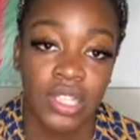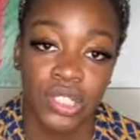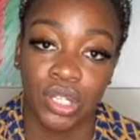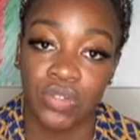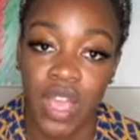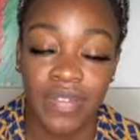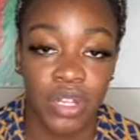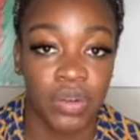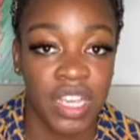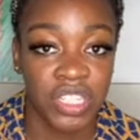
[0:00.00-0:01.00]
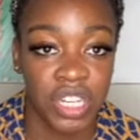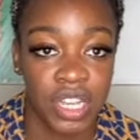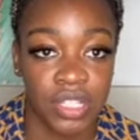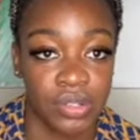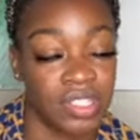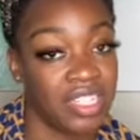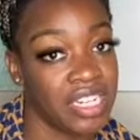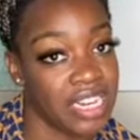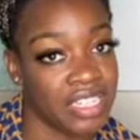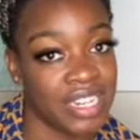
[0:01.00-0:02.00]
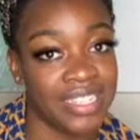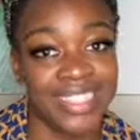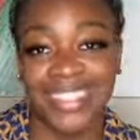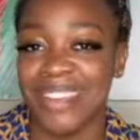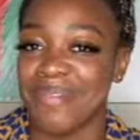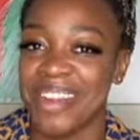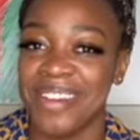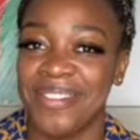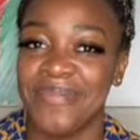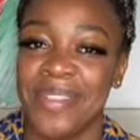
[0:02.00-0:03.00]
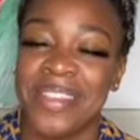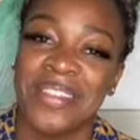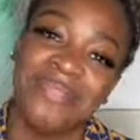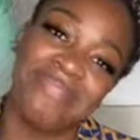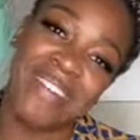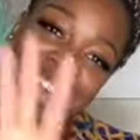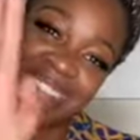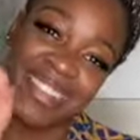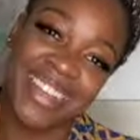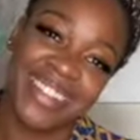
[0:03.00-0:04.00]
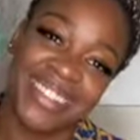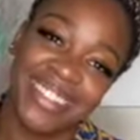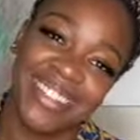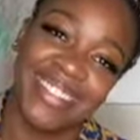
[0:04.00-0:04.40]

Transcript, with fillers: So if you have any questions or suggestions, just let me know. Bye, Insiders.